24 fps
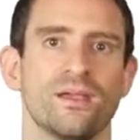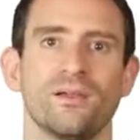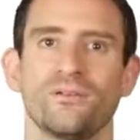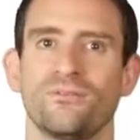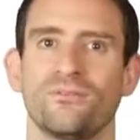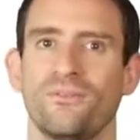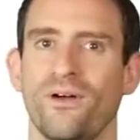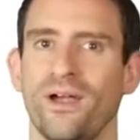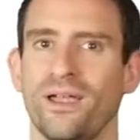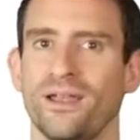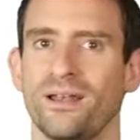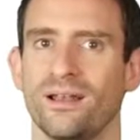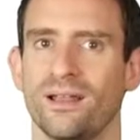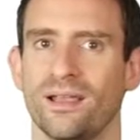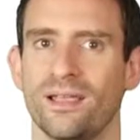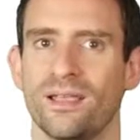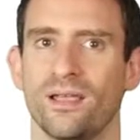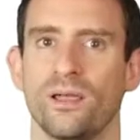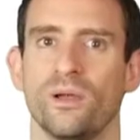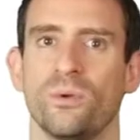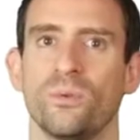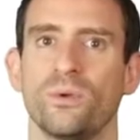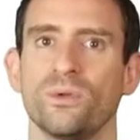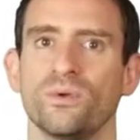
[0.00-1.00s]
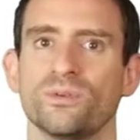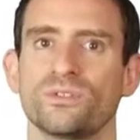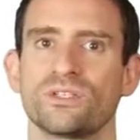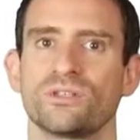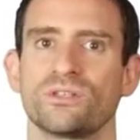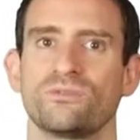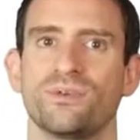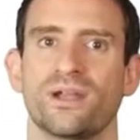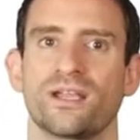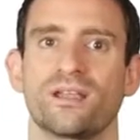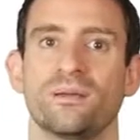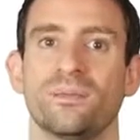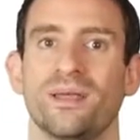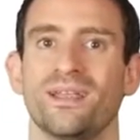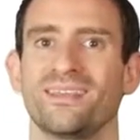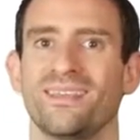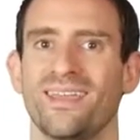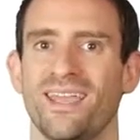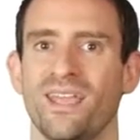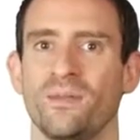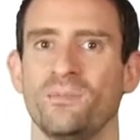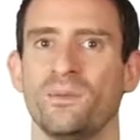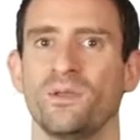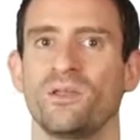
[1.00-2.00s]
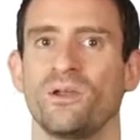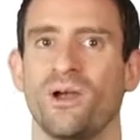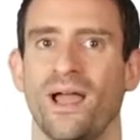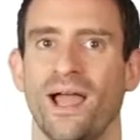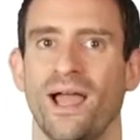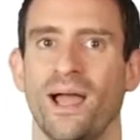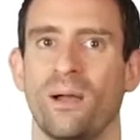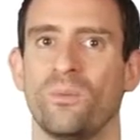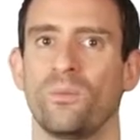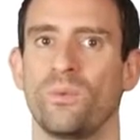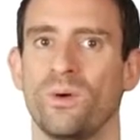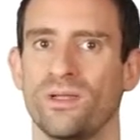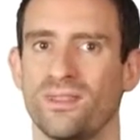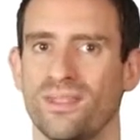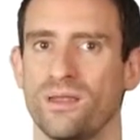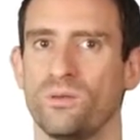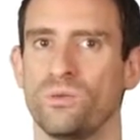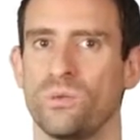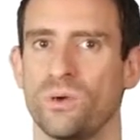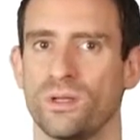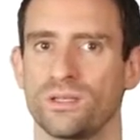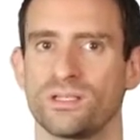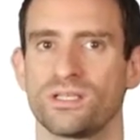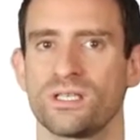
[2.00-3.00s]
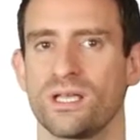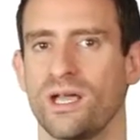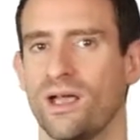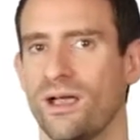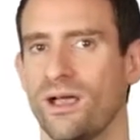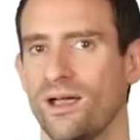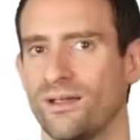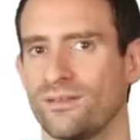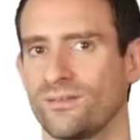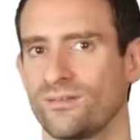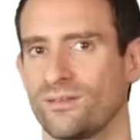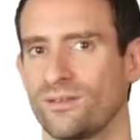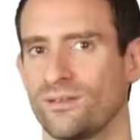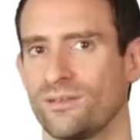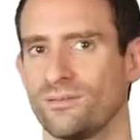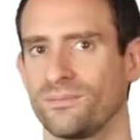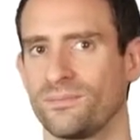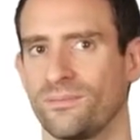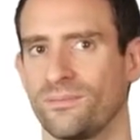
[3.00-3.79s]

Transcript: Finally, we also recommend keeping your app within one task.